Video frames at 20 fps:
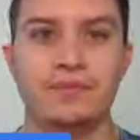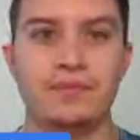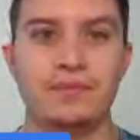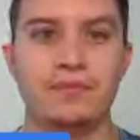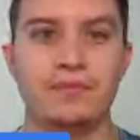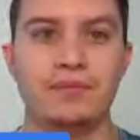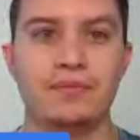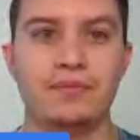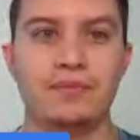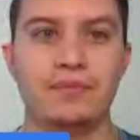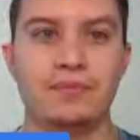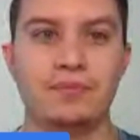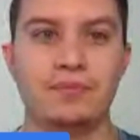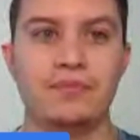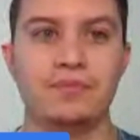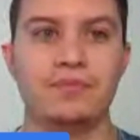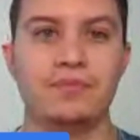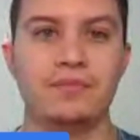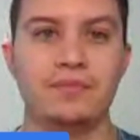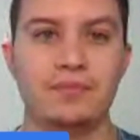
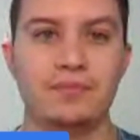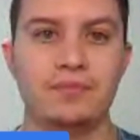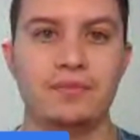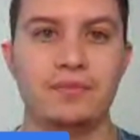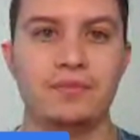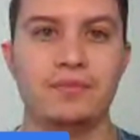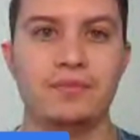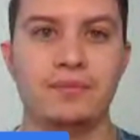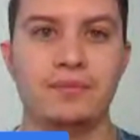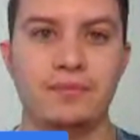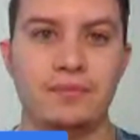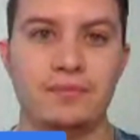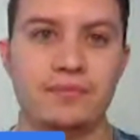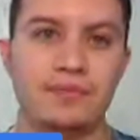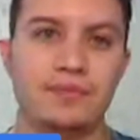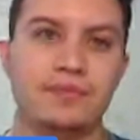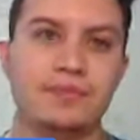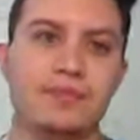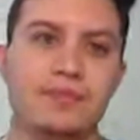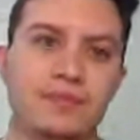
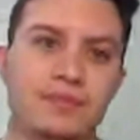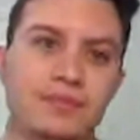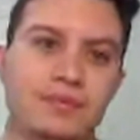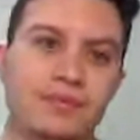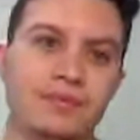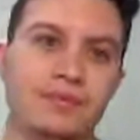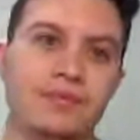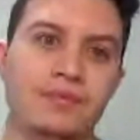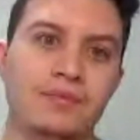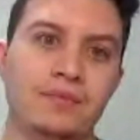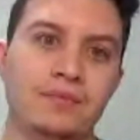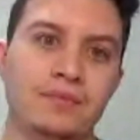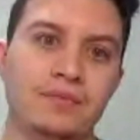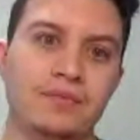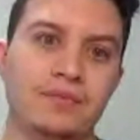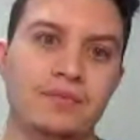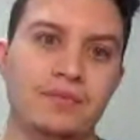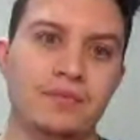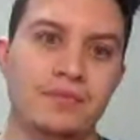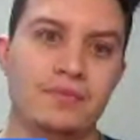
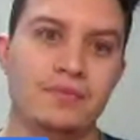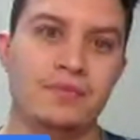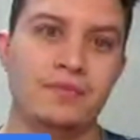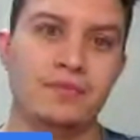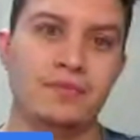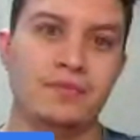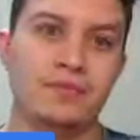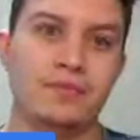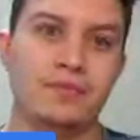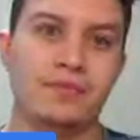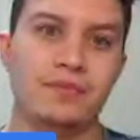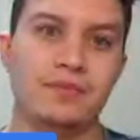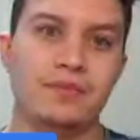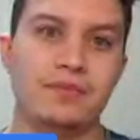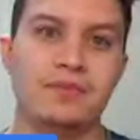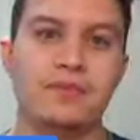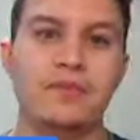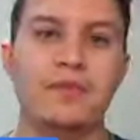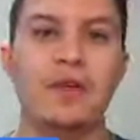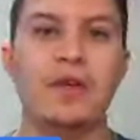
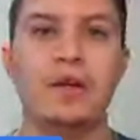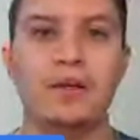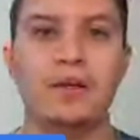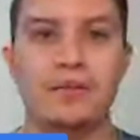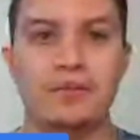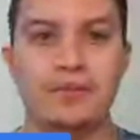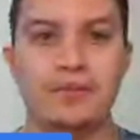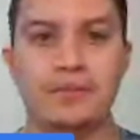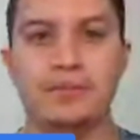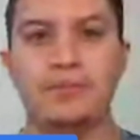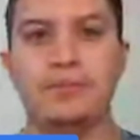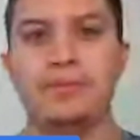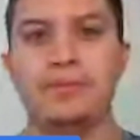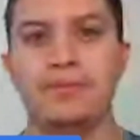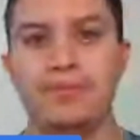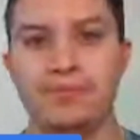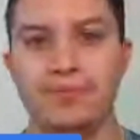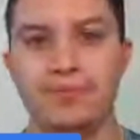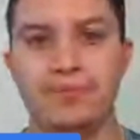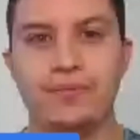
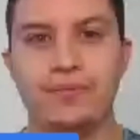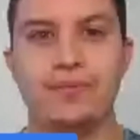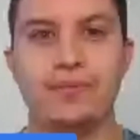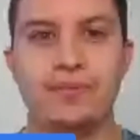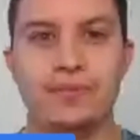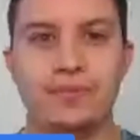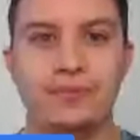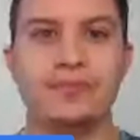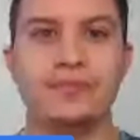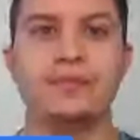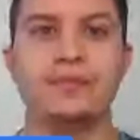(silent)